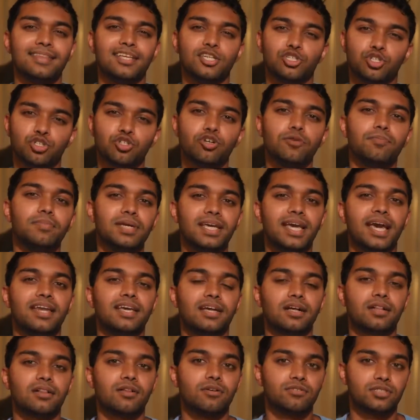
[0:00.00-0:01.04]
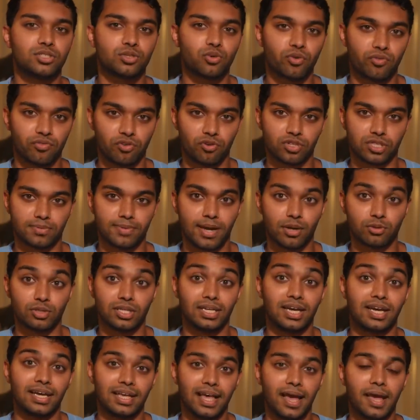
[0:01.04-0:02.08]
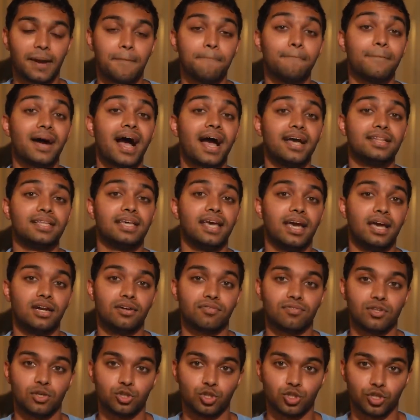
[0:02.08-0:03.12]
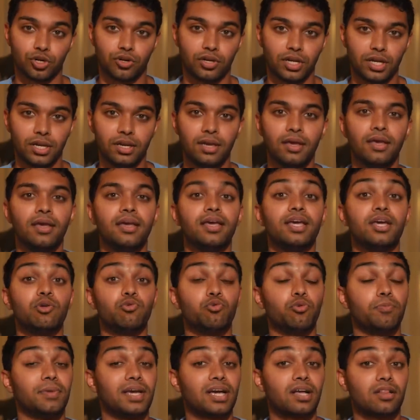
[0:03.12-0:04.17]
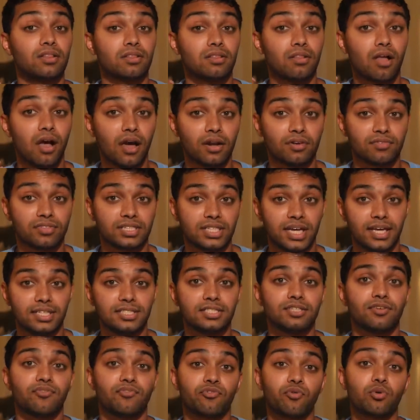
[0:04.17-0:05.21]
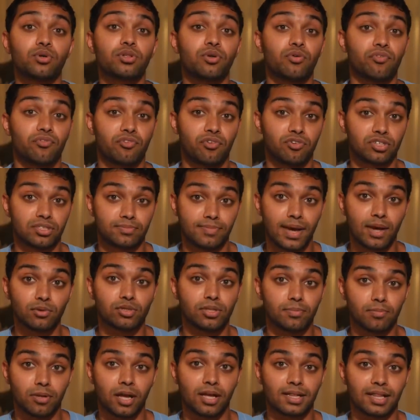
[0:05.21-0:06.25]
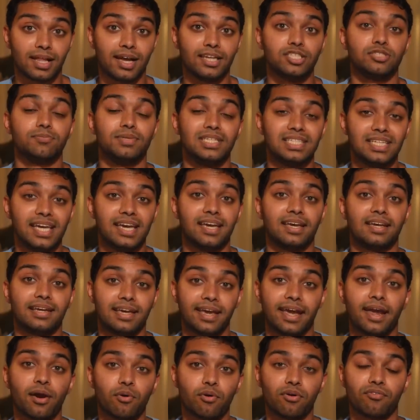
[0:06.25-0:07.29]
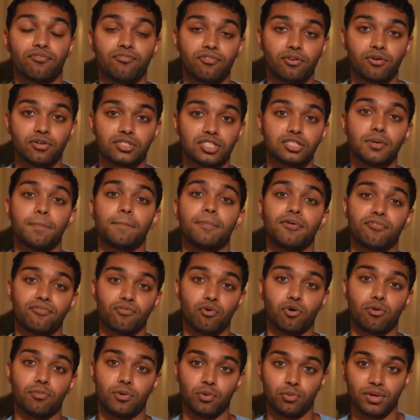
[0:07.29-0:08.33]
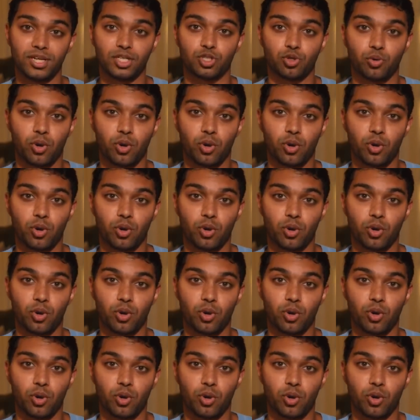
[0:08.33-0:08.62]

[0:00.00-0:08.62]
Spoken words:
They should be getting close to Reverse Mountain again by the end of their journey. It would make a lot of sense for the Reverse Mountain plotline to be taken care of first before Mary